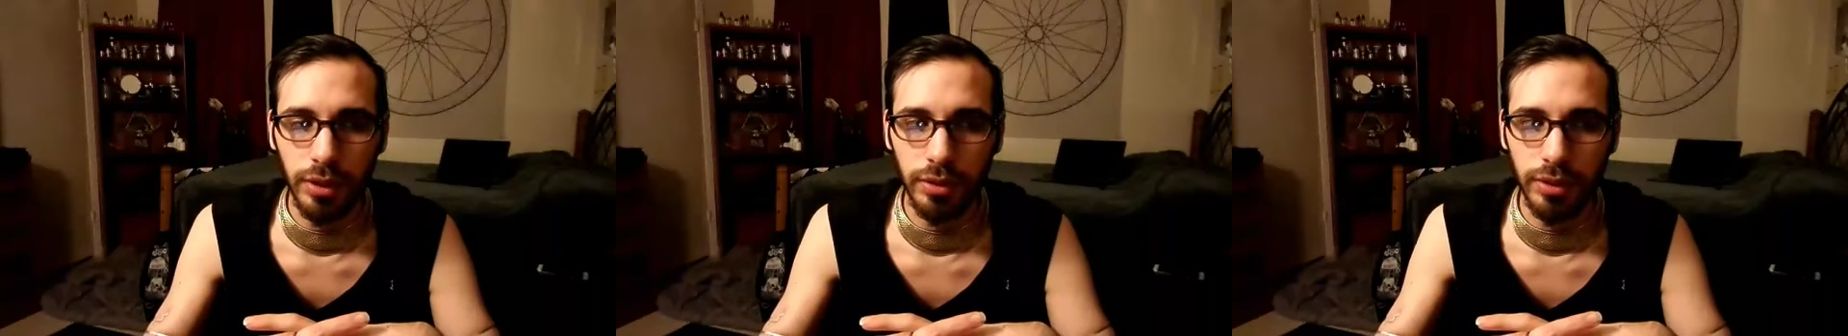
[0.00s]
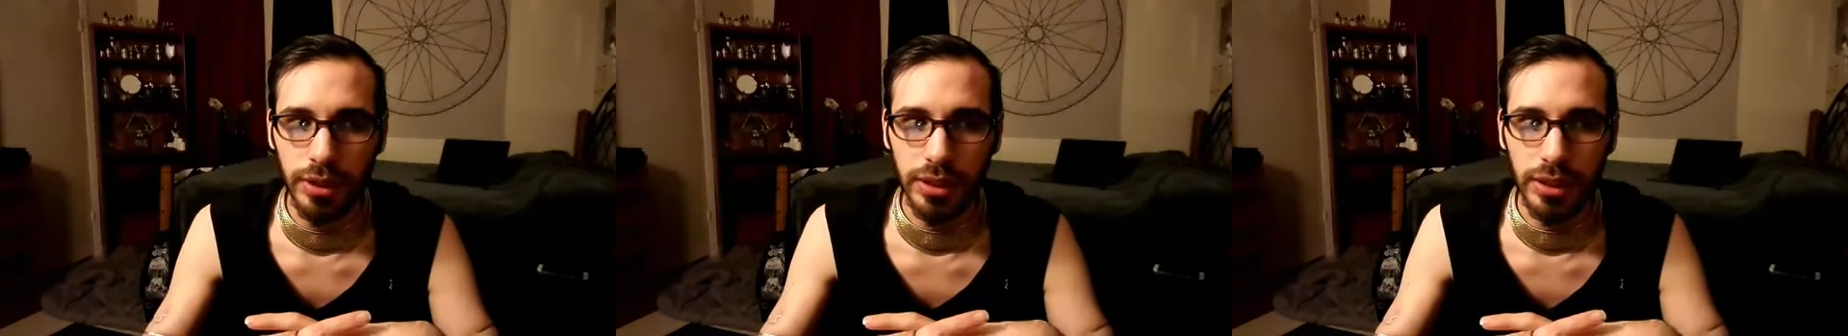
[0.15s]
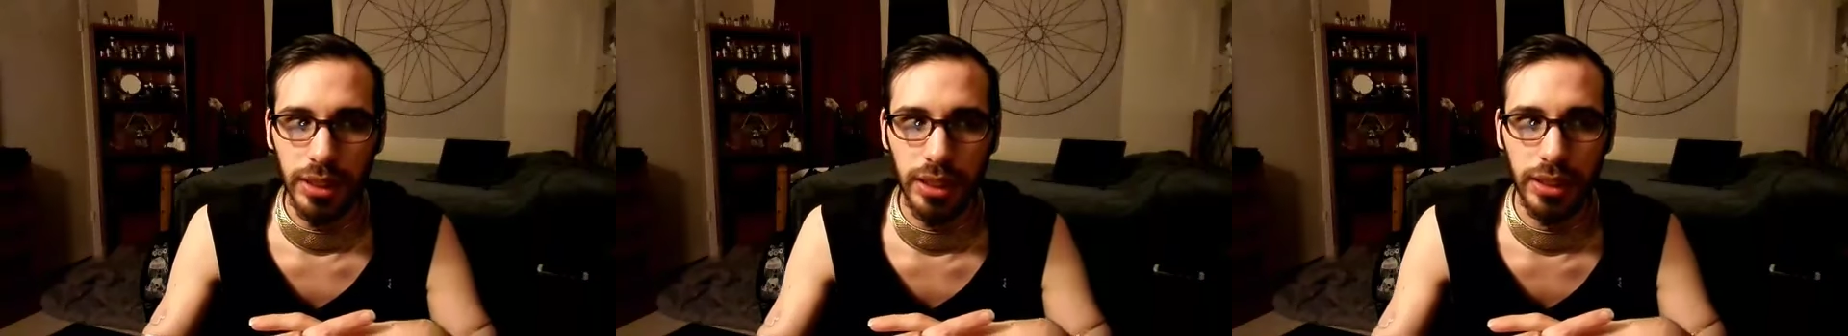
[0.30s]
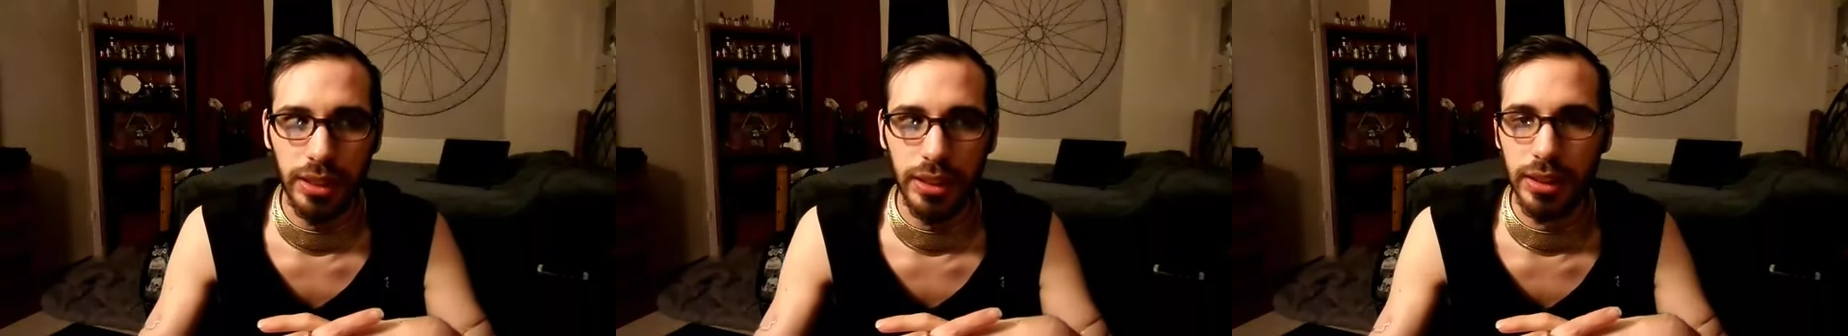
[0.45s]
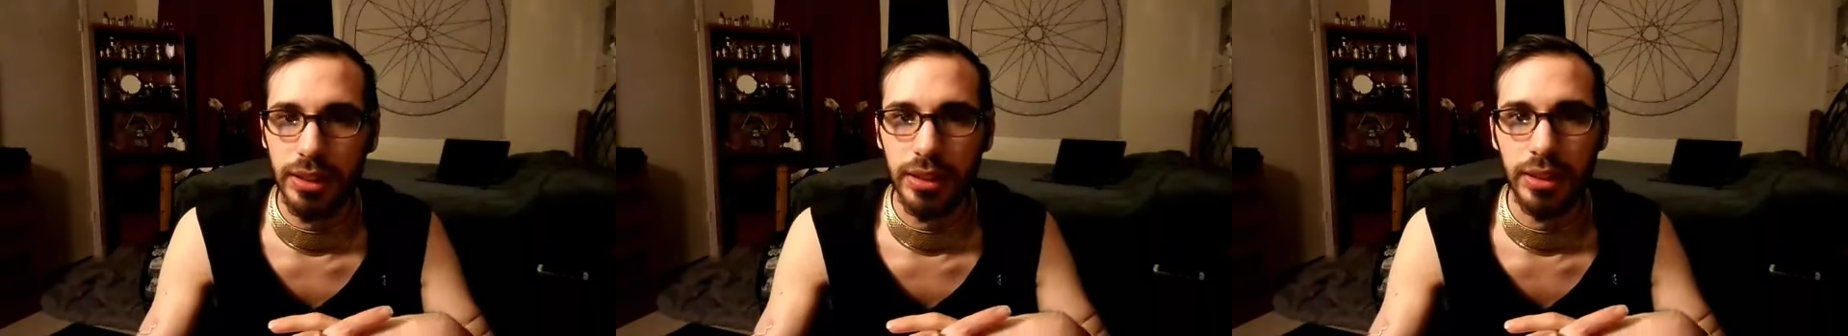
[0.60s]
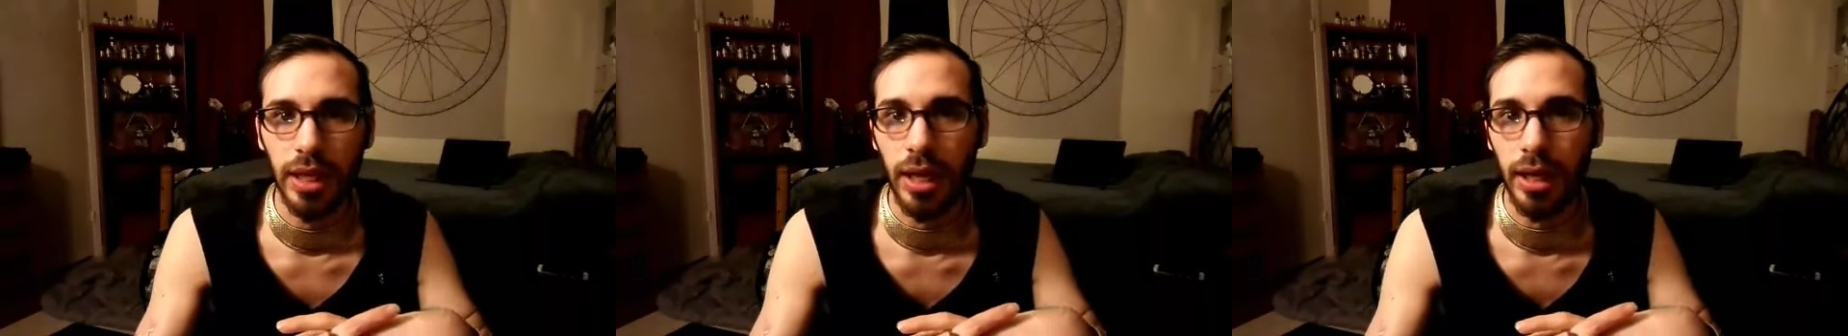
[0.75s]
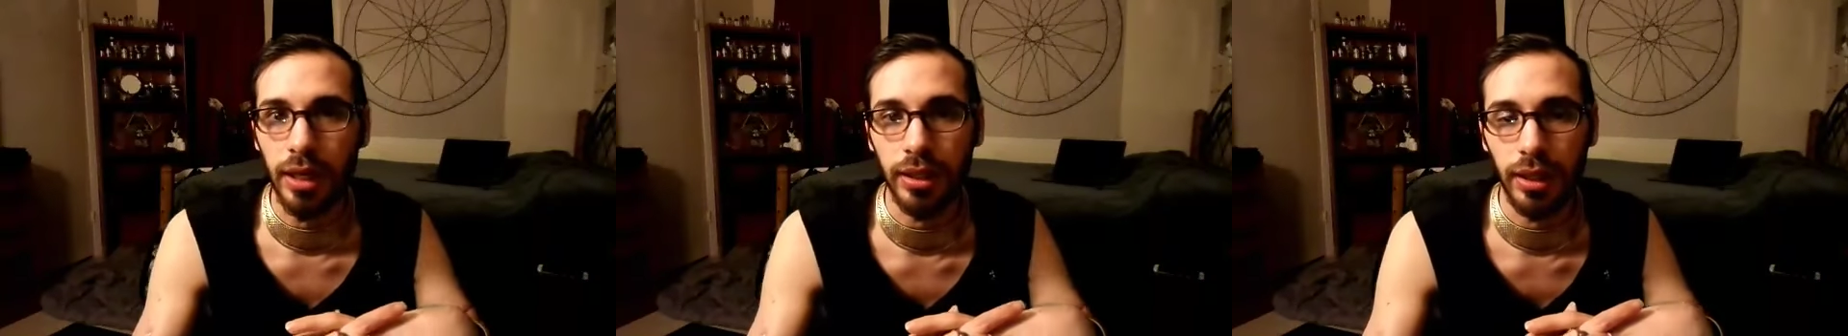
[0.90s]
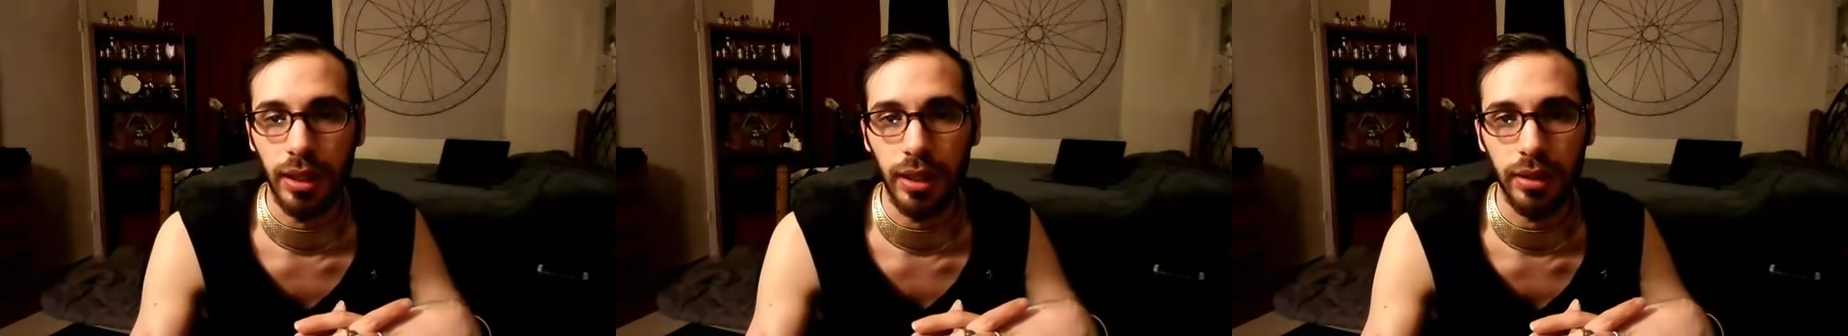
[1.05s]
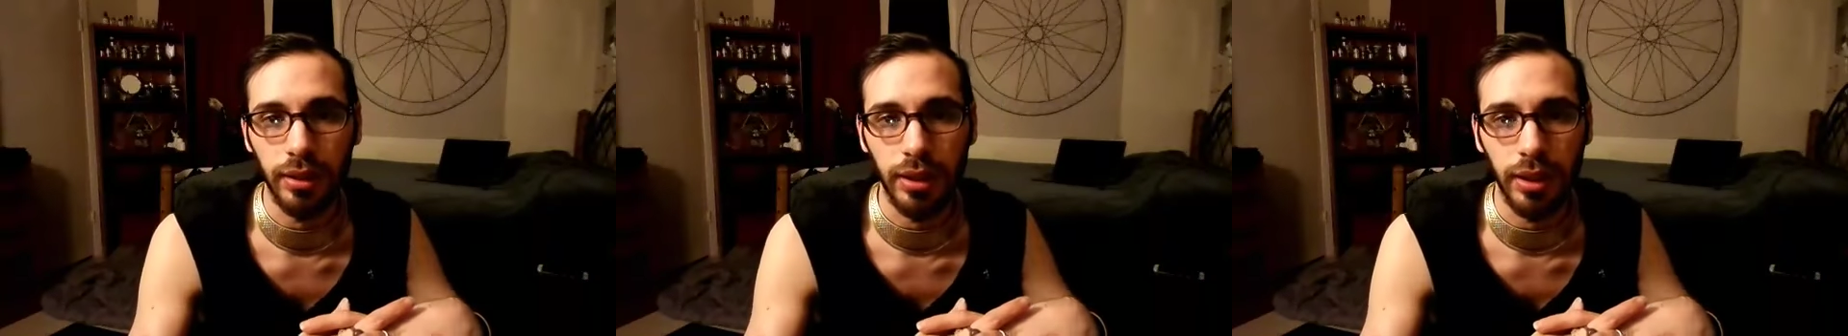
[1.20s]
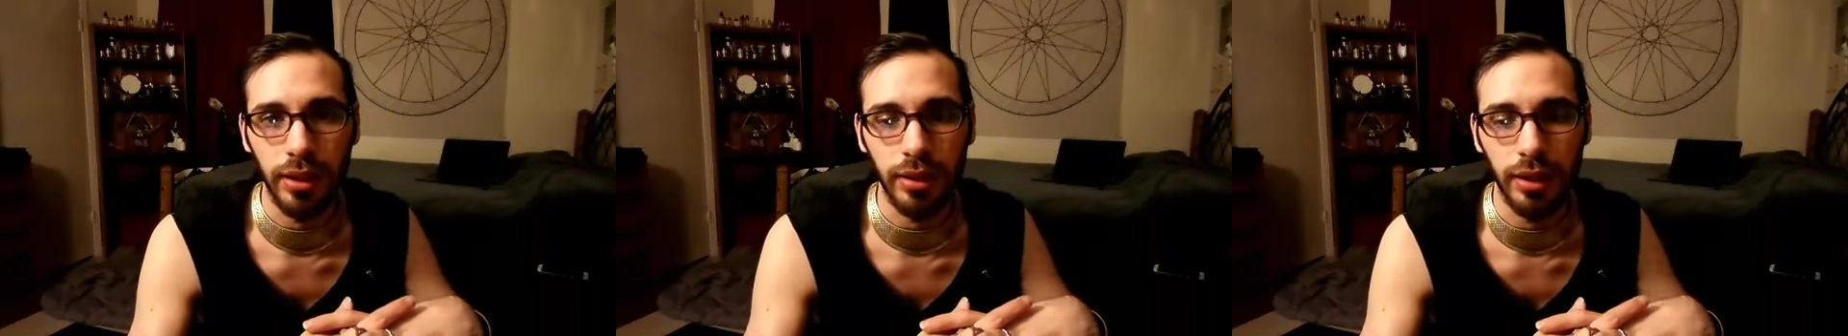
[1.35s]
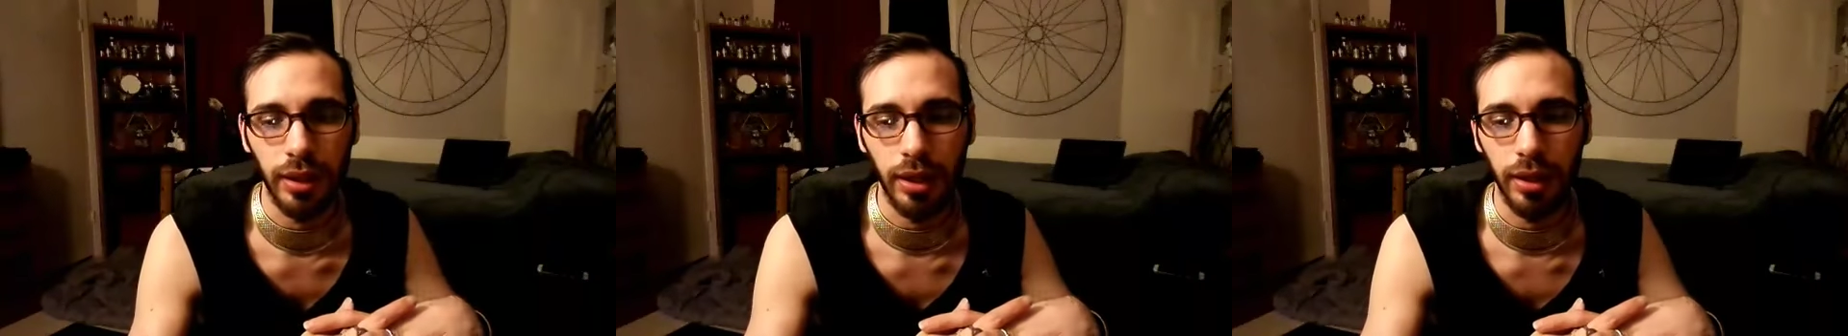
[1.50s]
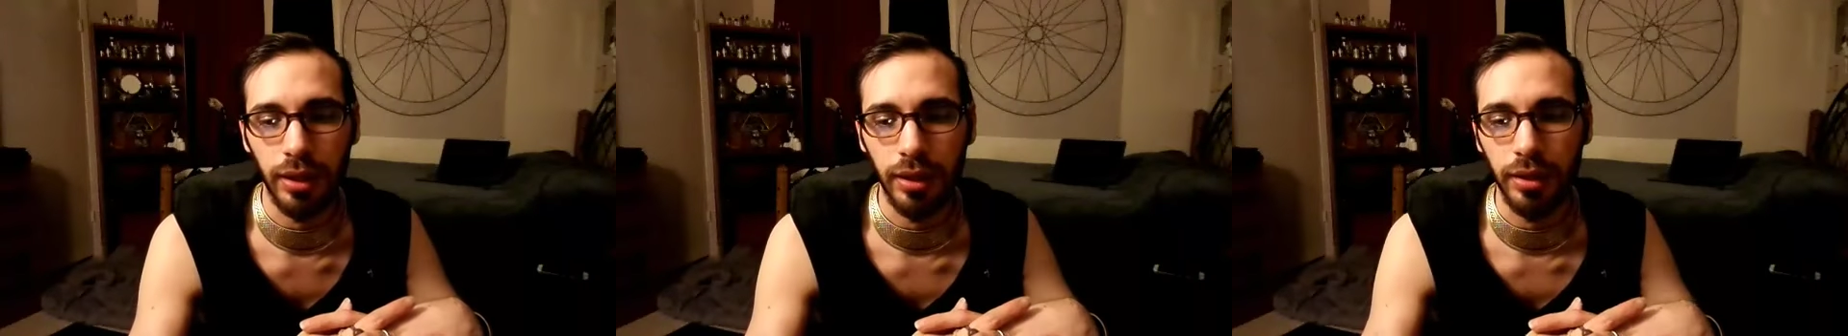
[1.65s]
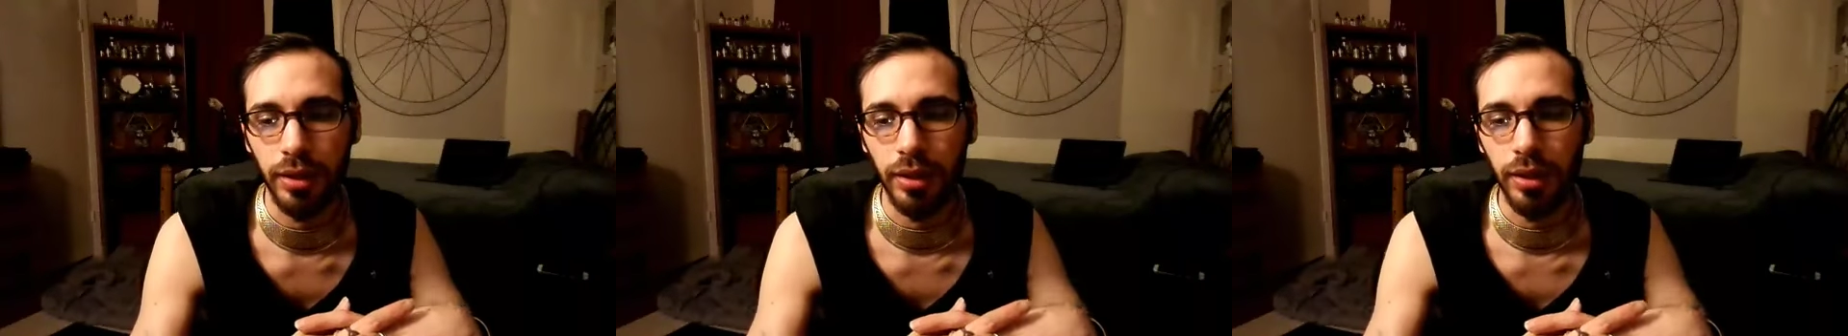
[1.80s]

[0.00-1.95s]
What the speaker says: just letting it stagnate like that.